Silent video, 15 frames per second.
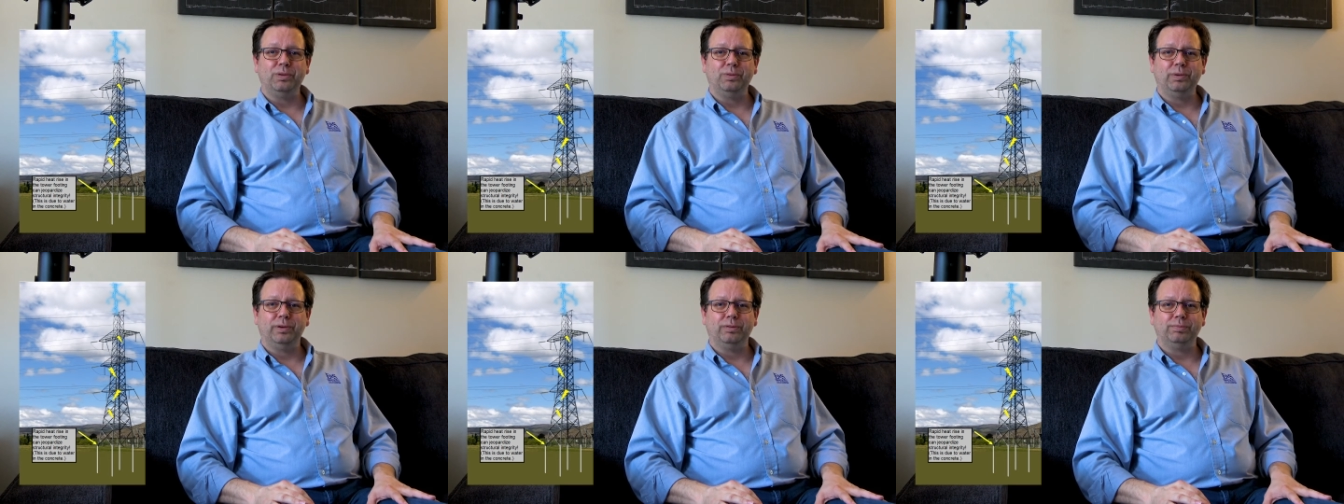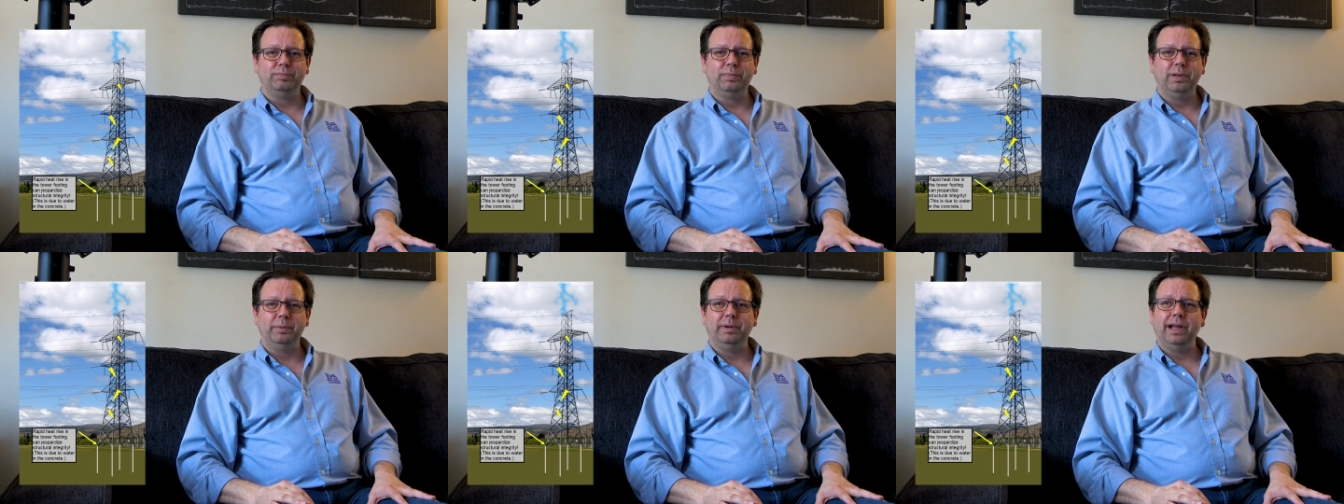We'll
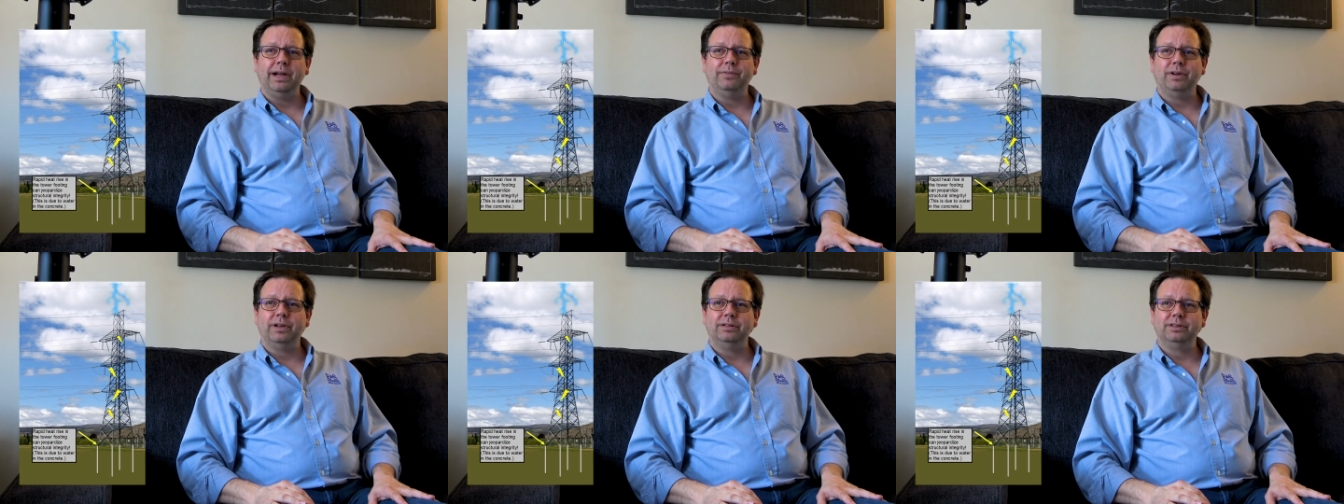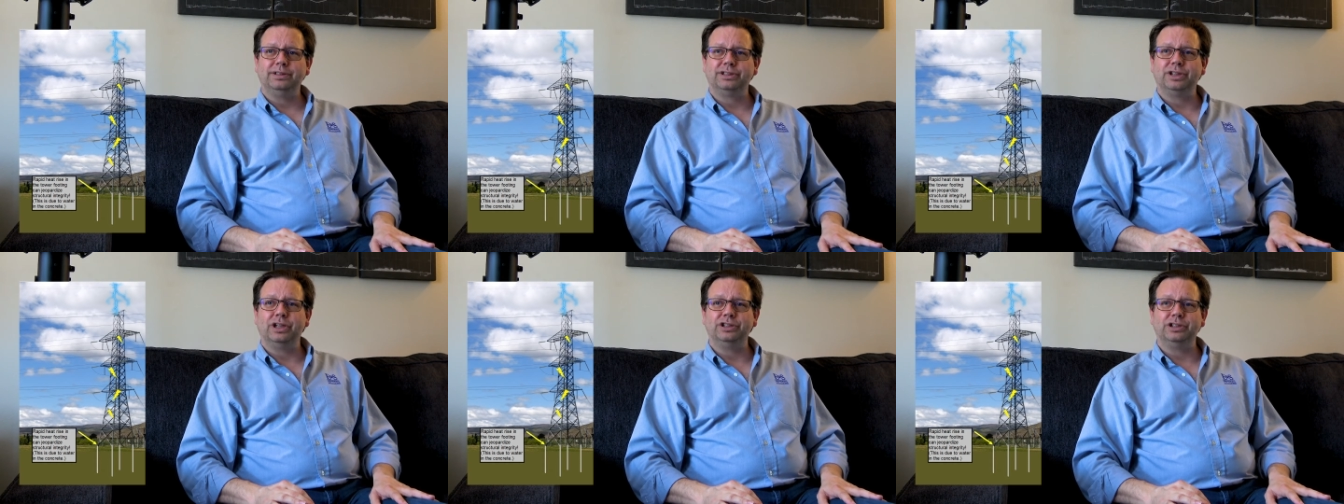maybe have a
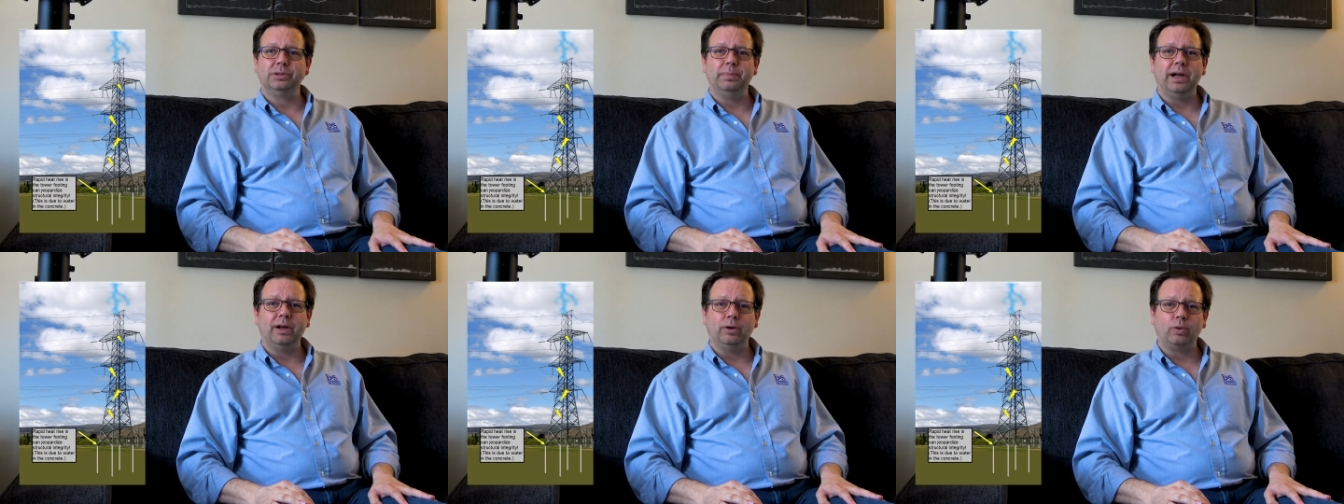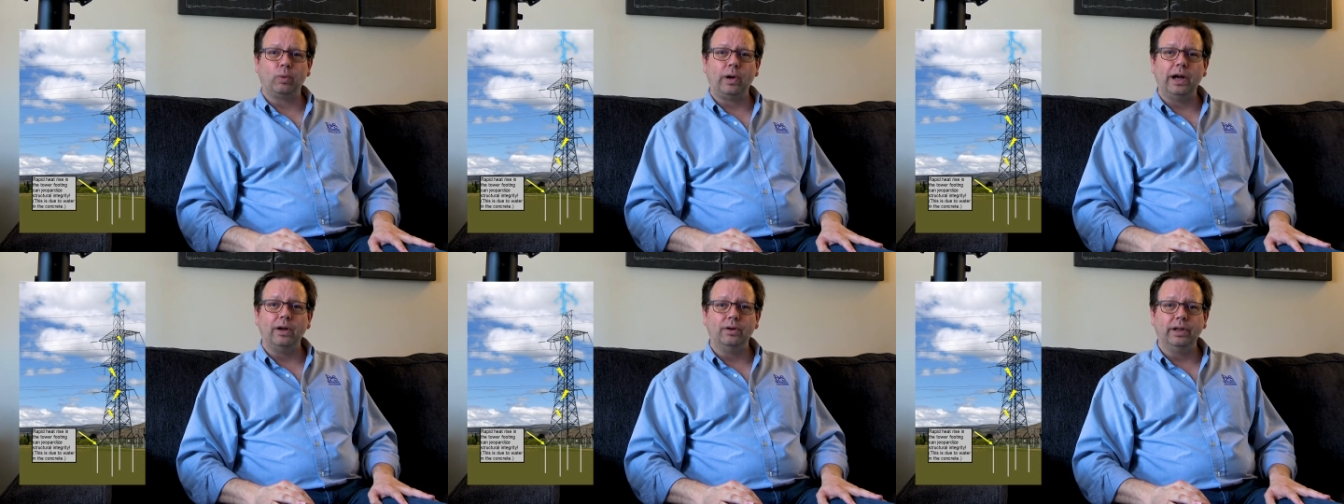discussion about
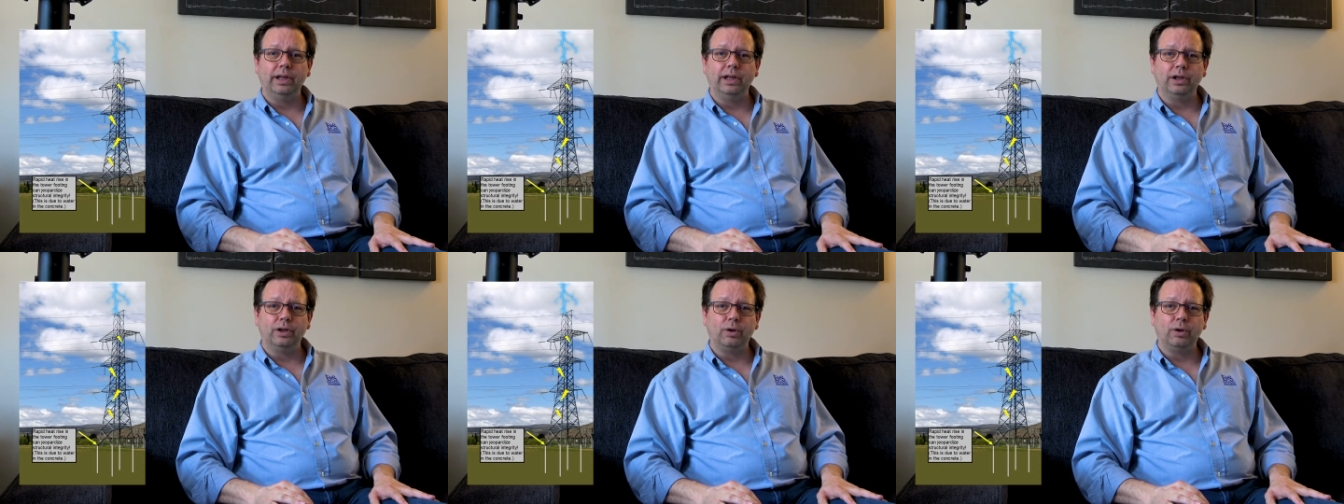grounding and